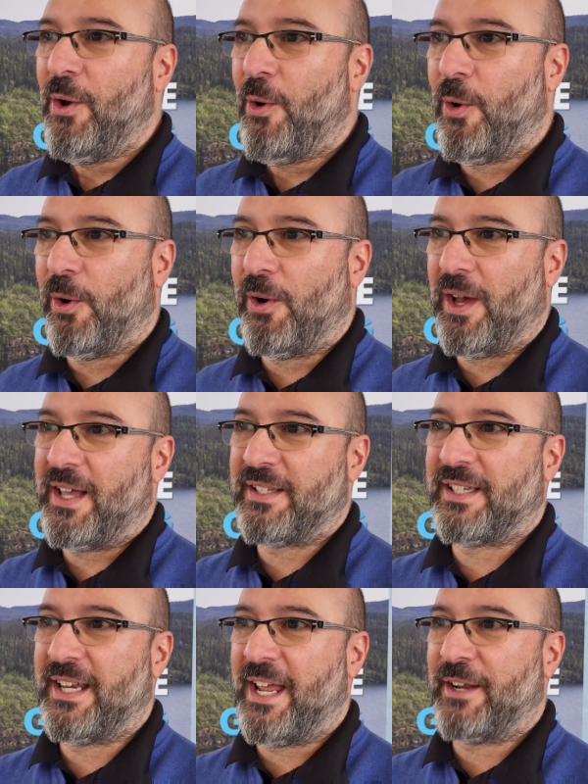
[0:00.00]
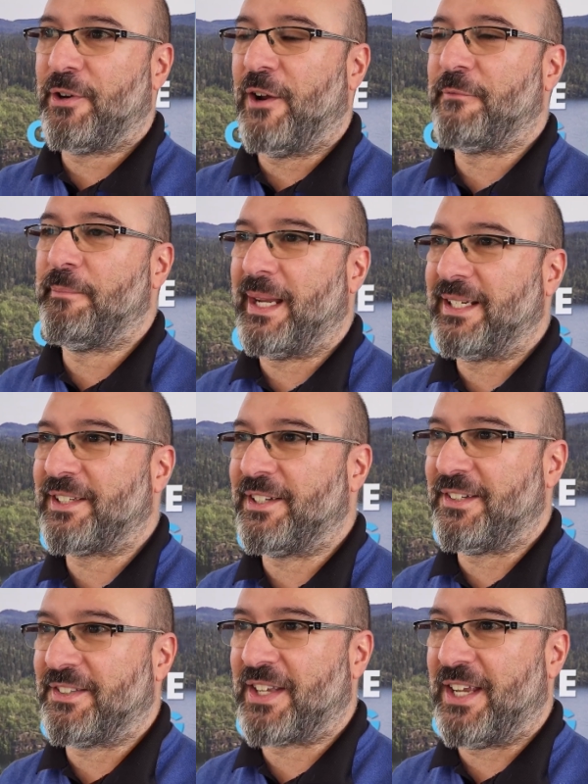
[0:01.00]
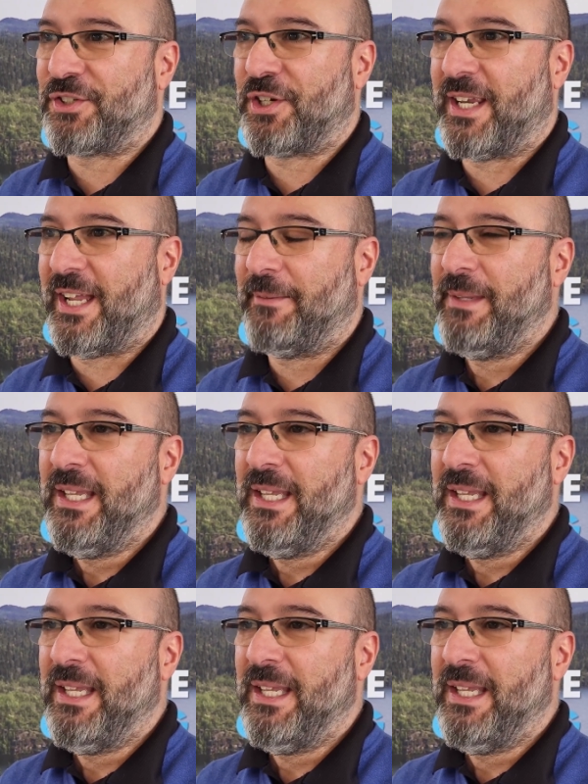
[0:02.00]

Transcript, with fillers: or as an aircraft maintenance engineer.